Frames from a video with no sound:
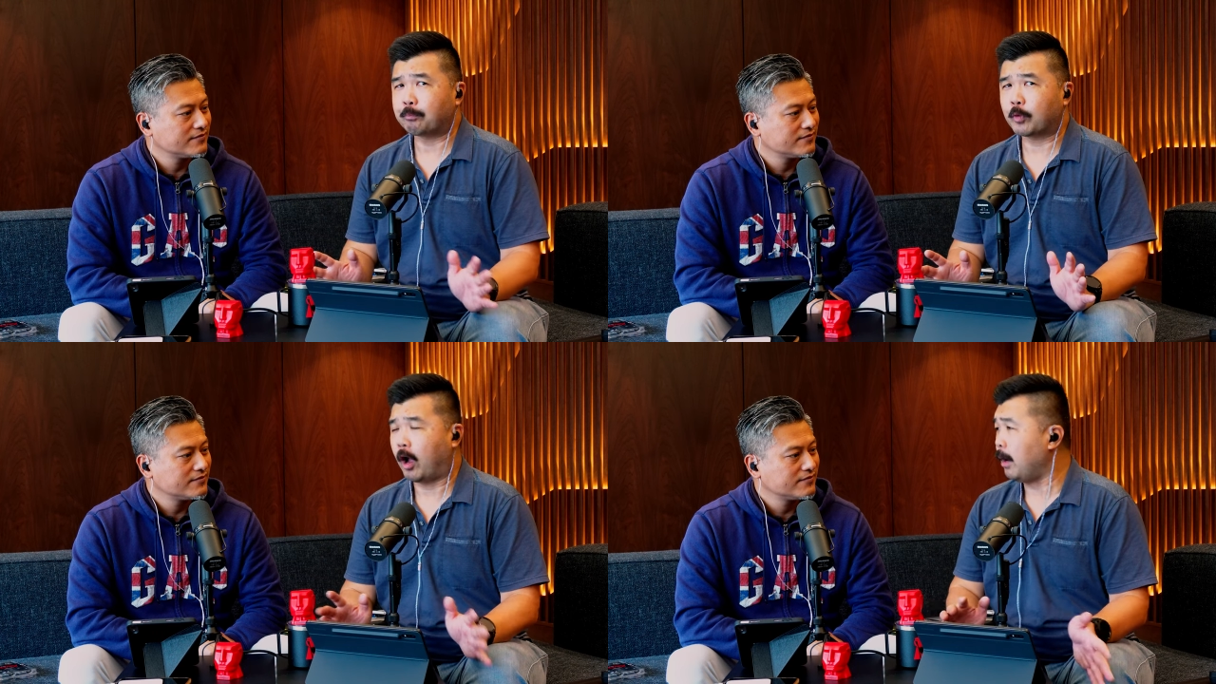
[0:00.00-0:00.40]

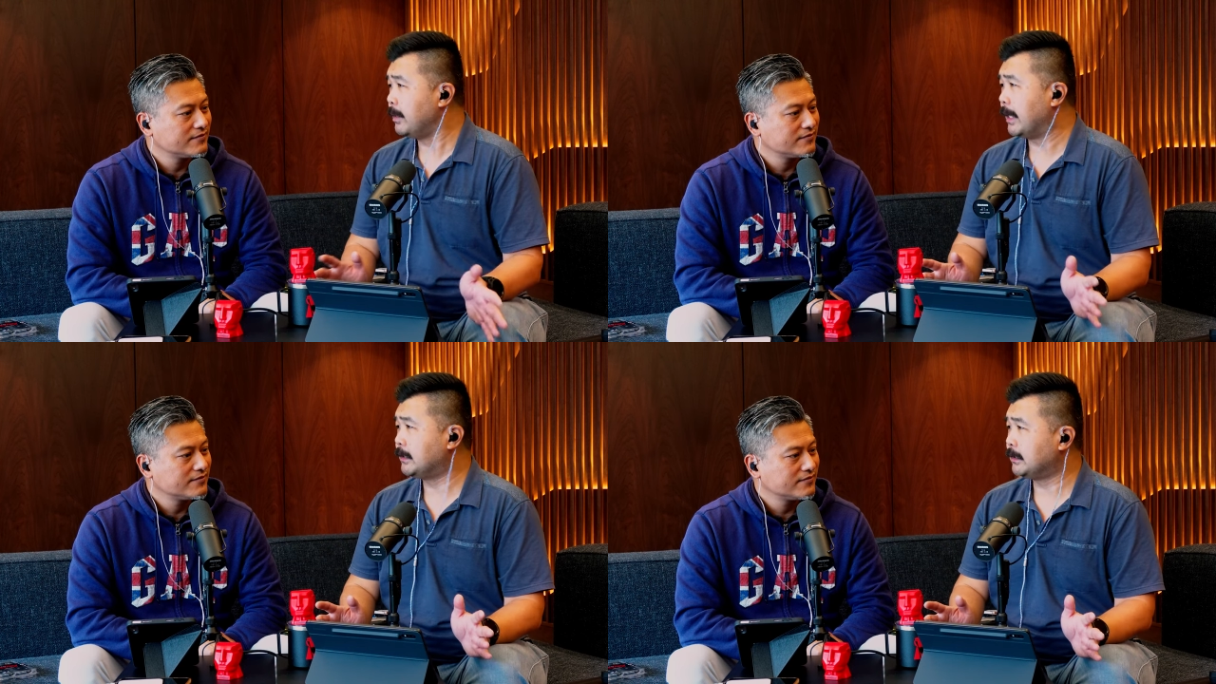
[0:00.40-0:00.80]

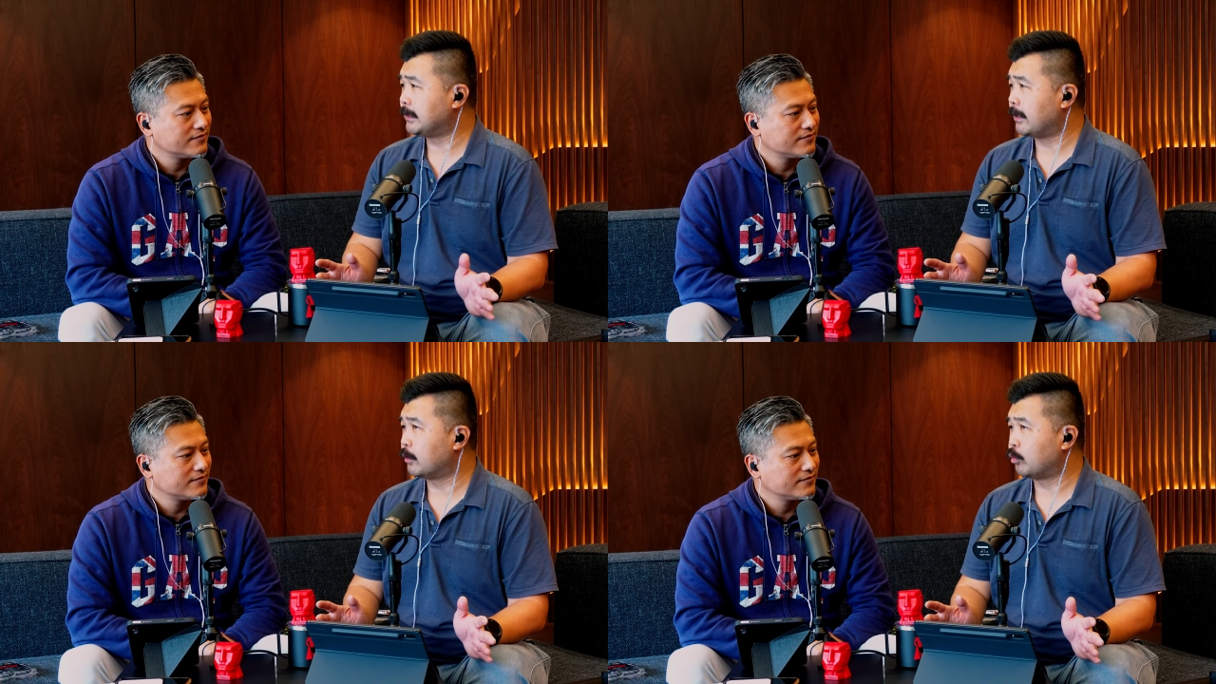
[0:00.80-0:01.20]

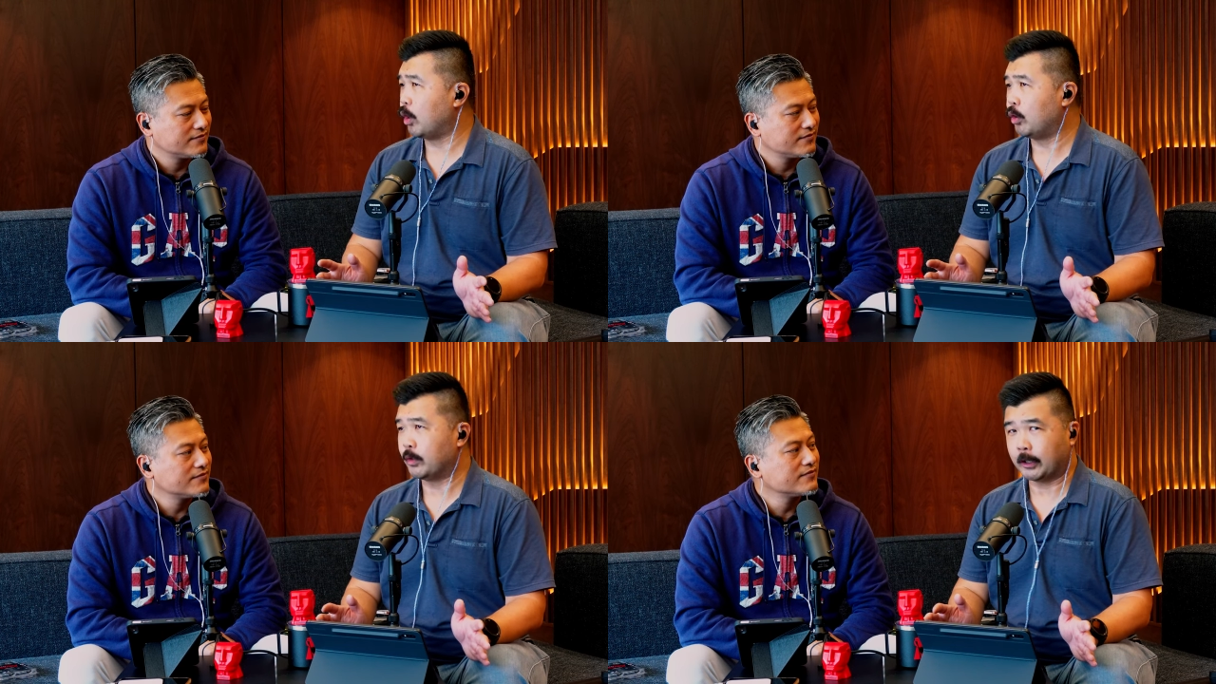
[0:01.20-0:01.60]
Speaker 1: combinations down the
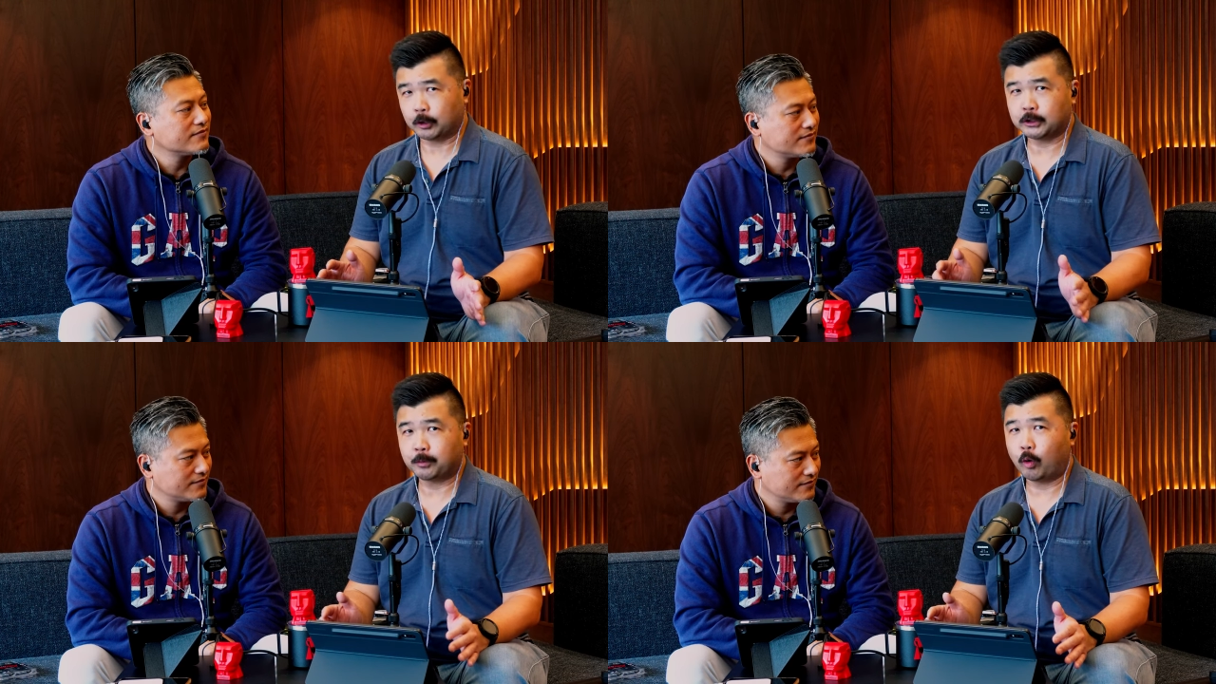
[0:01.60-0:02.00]
road
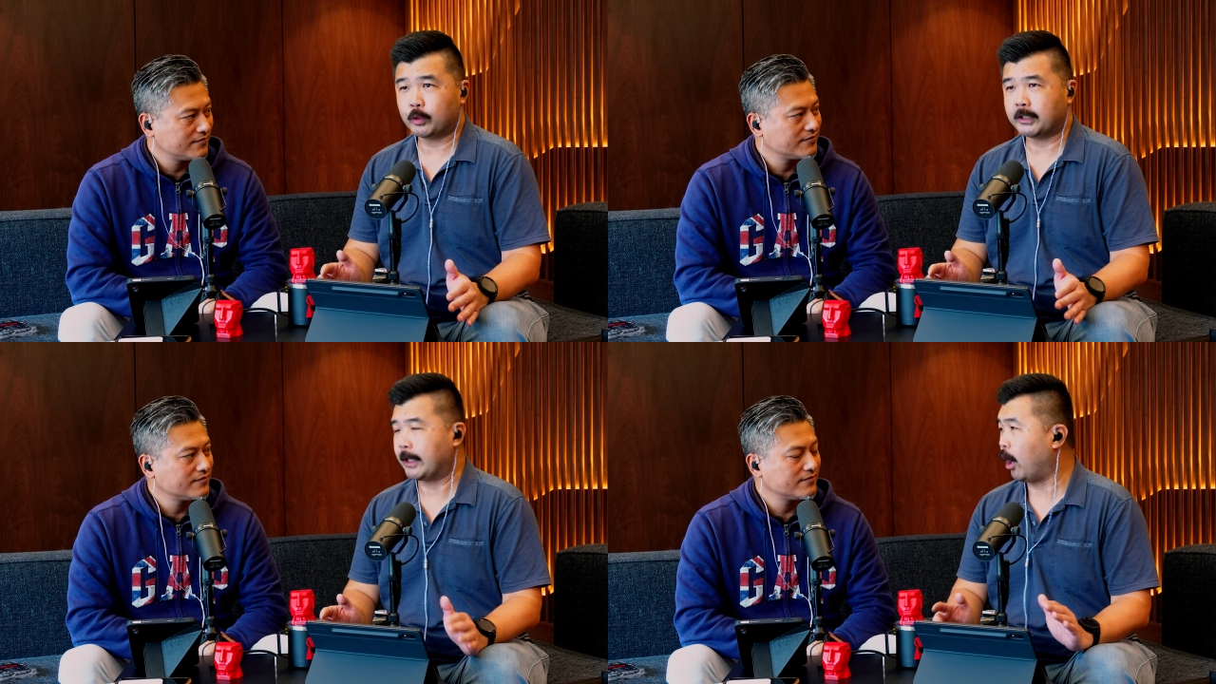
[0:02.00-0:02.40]
that are
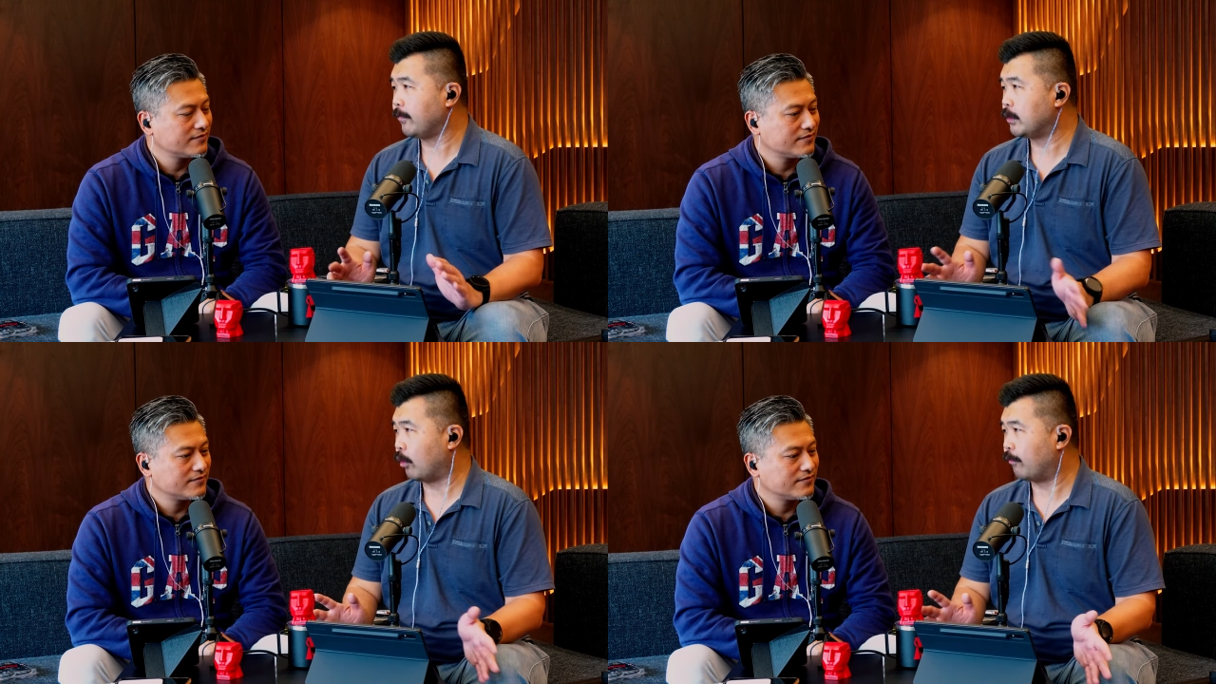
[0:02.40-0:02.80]
supported, they
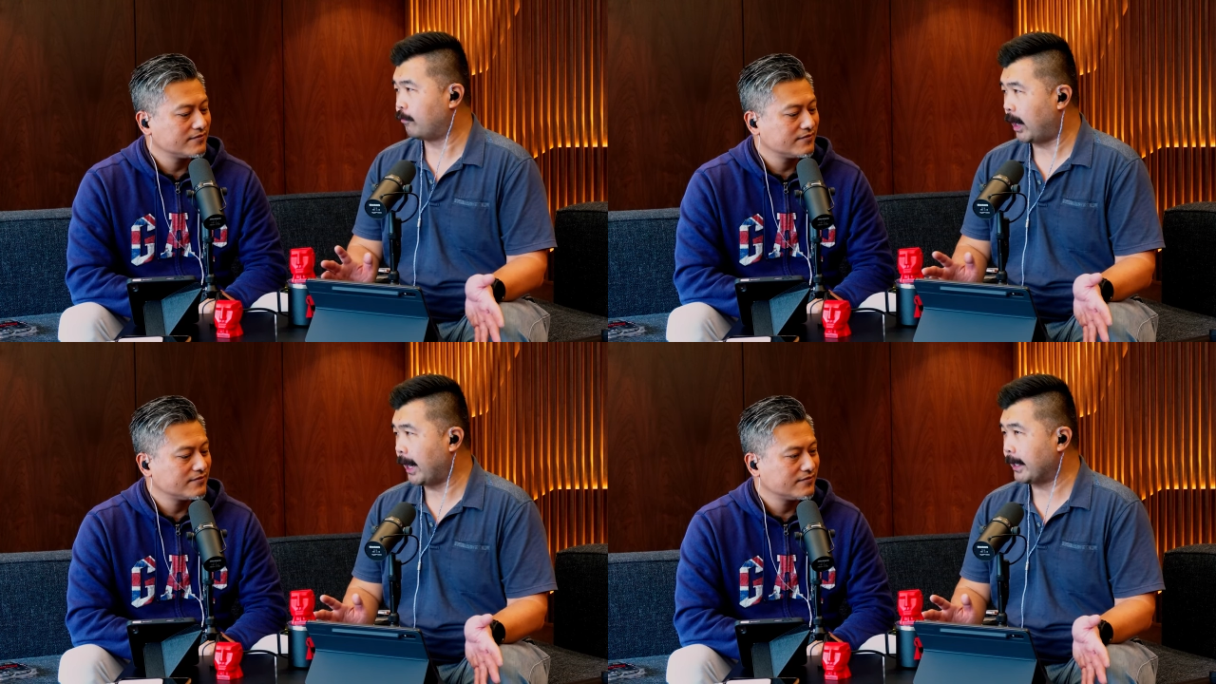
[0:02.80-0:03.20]
often don't
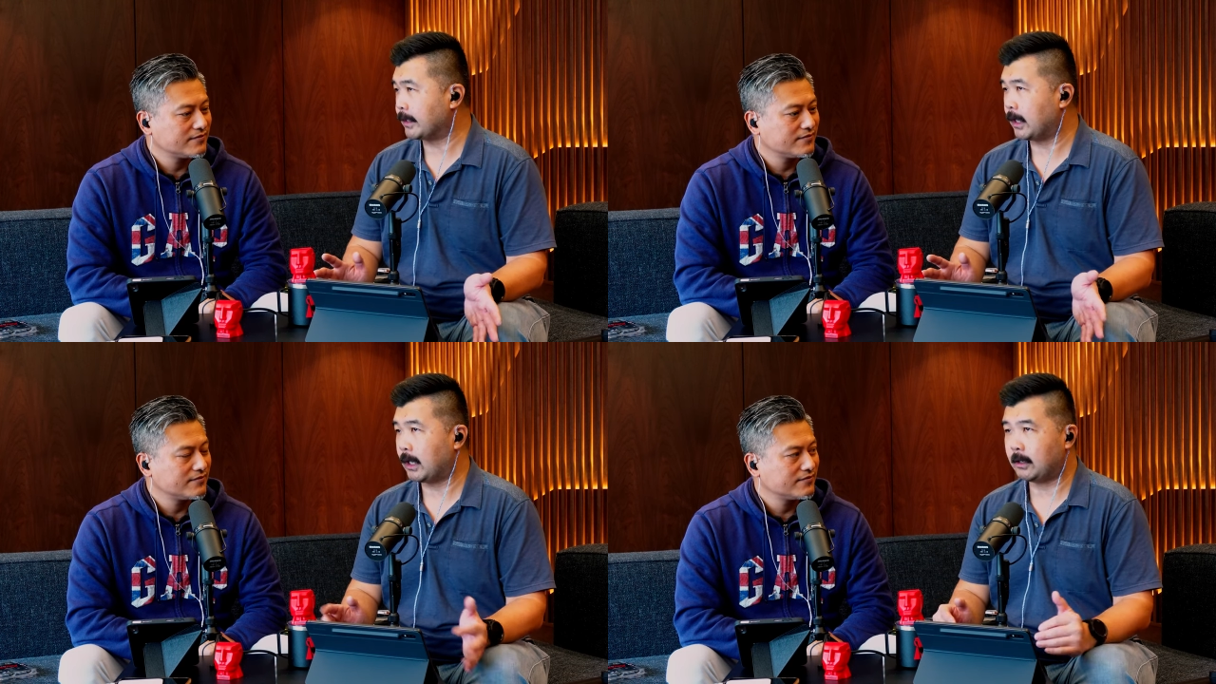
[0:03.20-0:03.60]

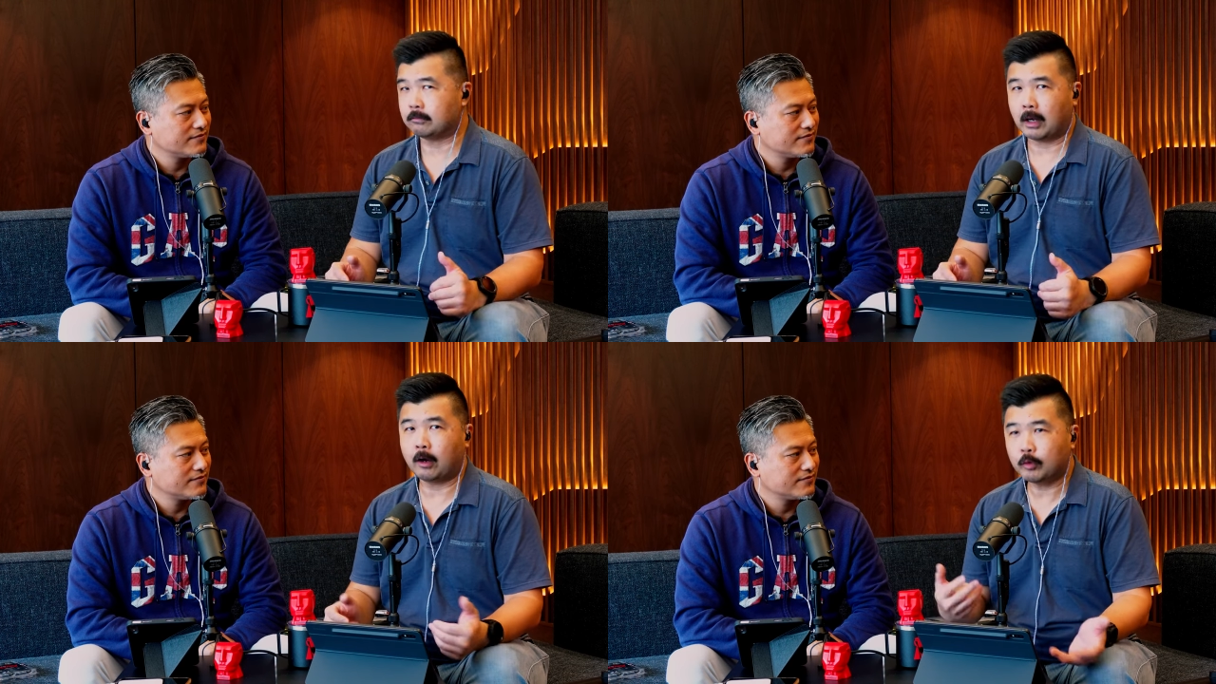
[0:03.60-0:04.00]
find. Um, how